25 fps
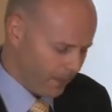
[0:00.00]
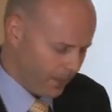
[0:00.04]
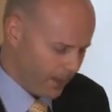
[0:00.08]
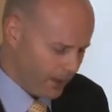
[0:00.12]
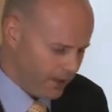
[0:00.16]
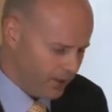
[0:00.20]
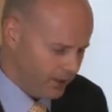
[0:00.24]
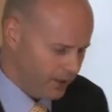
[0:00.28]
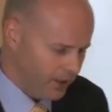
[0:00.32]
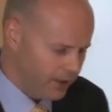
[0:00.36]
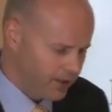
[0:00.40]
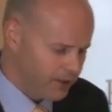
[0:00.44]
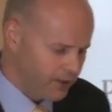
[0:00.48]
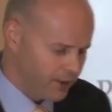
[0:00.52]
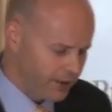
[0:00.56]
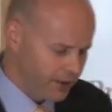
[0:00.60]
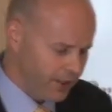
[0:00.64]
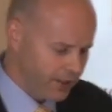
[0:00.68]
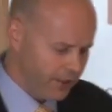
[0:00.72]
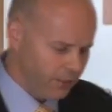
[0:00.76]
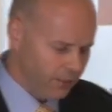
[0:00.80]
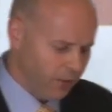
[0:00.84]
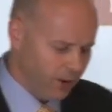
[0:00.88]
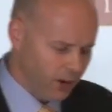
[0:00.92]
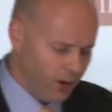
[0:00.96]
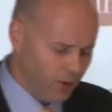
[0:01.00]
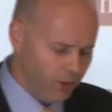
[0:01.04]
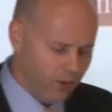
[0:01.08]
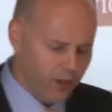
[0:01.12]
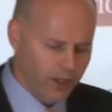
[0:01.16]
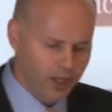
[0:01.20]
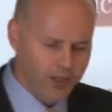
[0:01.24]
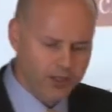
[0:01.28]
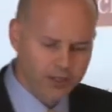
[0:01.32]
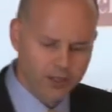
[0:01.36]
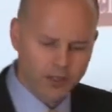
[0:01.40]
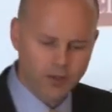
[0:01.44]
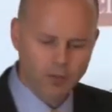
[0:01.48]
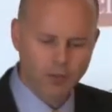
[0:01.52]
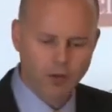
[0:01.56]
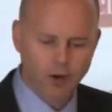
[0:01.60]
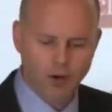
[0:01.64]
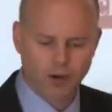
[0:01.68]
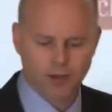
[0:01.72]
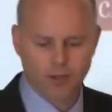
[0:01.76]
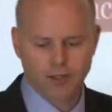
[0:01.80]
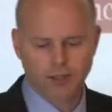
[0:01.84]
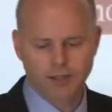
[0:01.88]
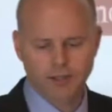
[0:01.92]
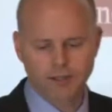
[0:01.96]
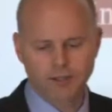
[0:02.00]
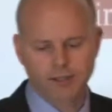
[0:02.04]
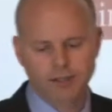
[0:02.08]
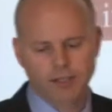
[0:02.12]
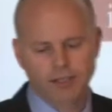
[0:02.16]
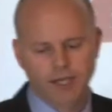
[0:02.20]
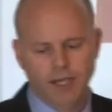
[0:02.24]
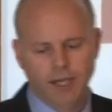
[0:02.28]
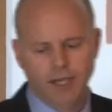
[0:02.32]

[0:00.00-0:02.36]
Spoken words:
you need to think about when hedging commodities